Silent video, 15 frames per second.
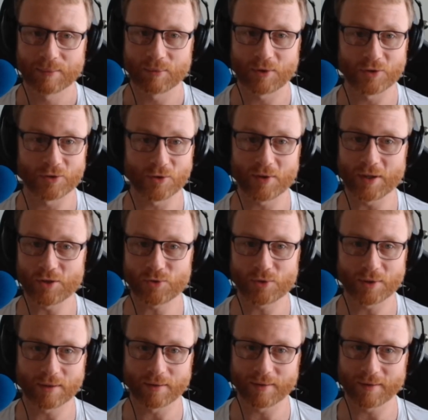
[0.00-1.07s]
because you're only
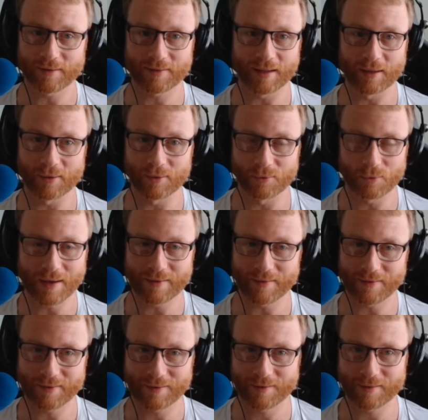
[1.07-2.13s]
triggering this thing
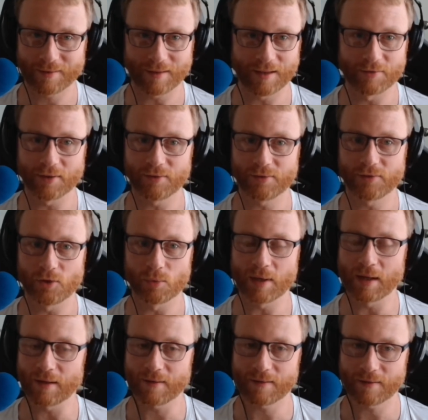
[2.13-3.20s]
once every few
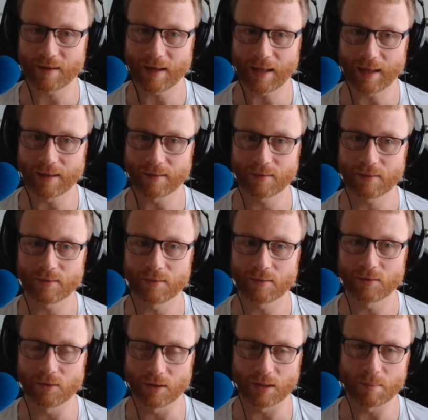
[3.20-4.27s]
minutes and
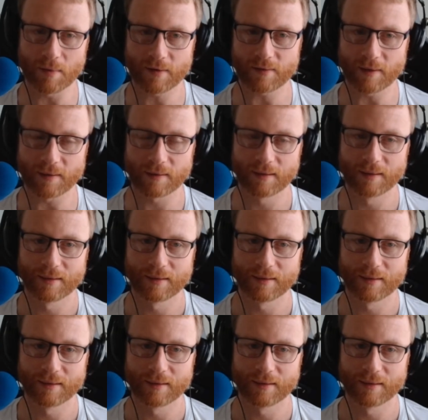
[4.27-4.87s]
you're going to miss it.